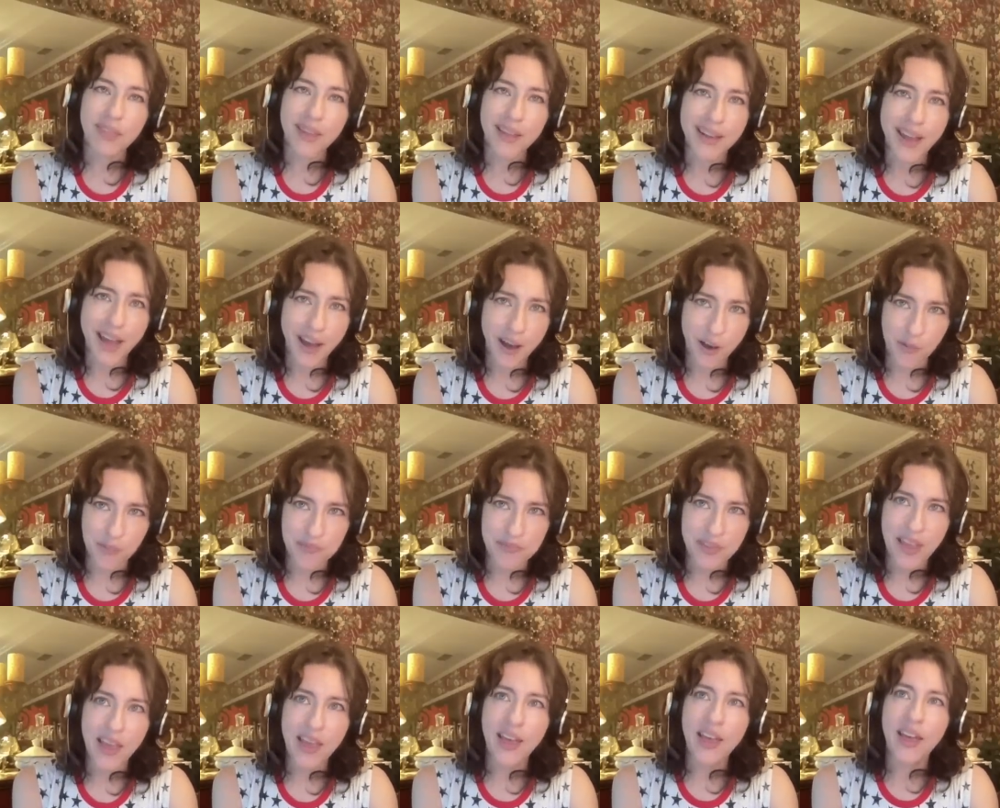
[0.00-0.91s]
Now,
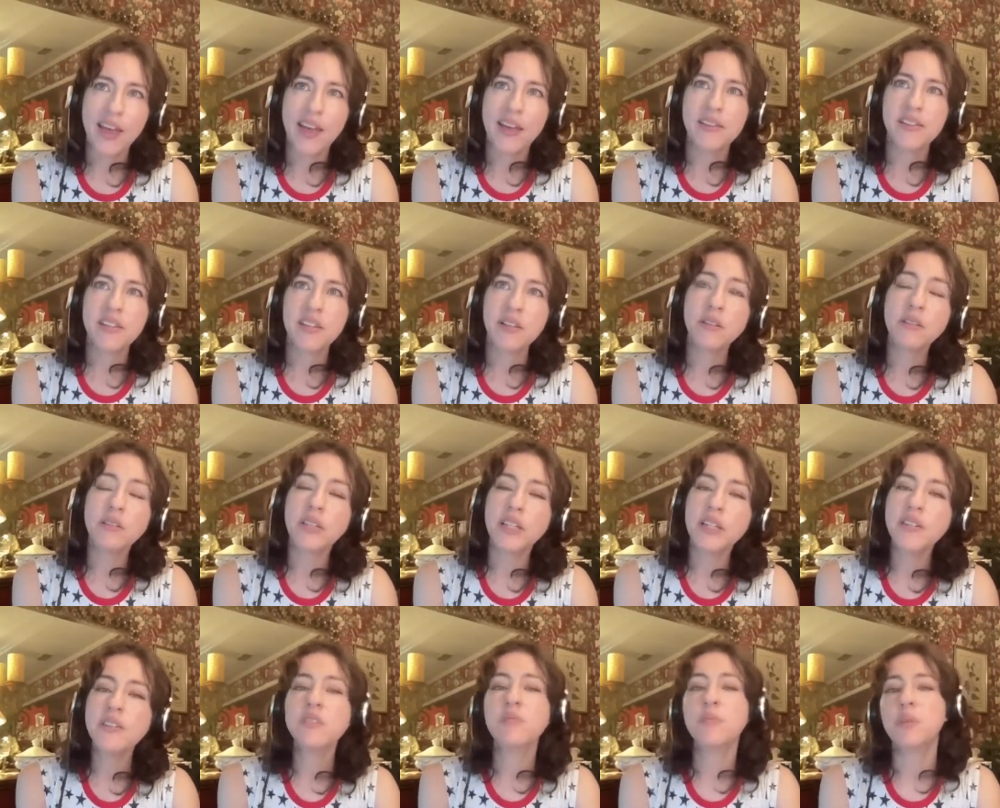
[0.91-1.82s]
Till
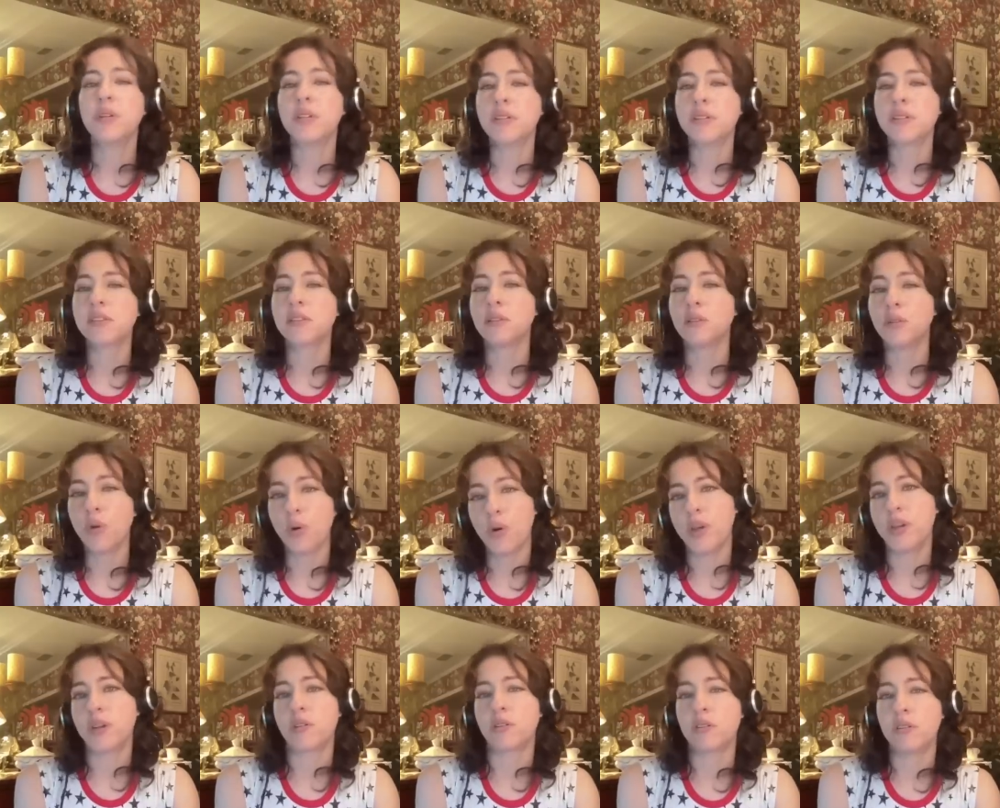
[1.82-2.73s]
Lindemann's
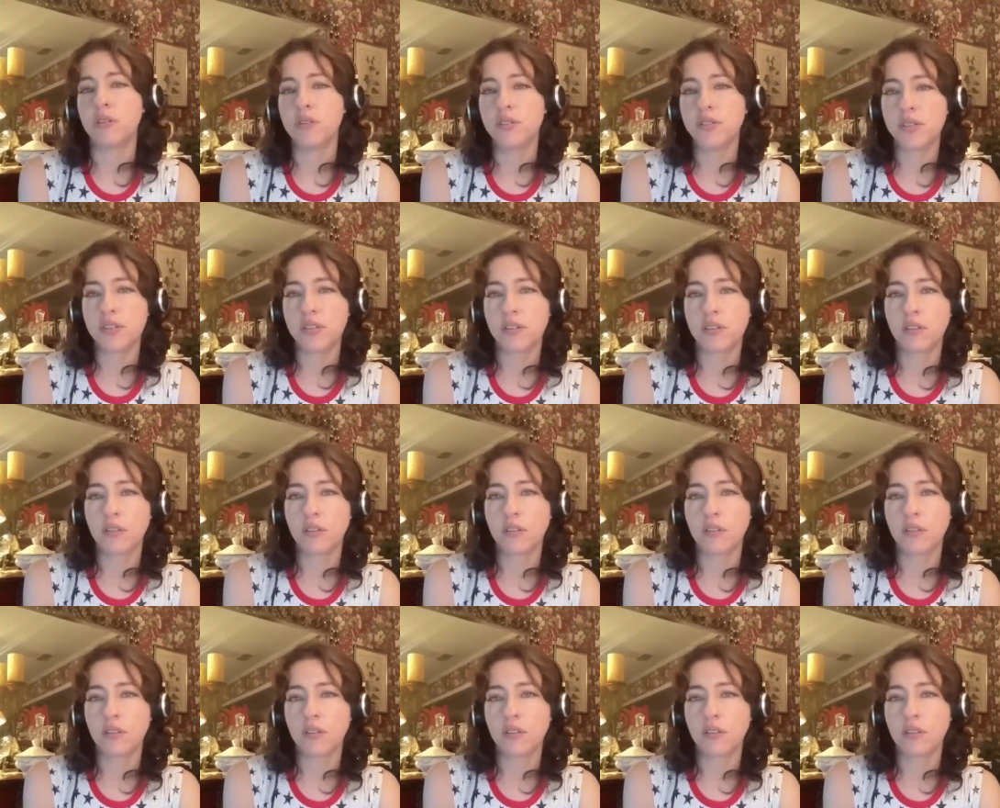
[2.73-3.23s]
lawyers,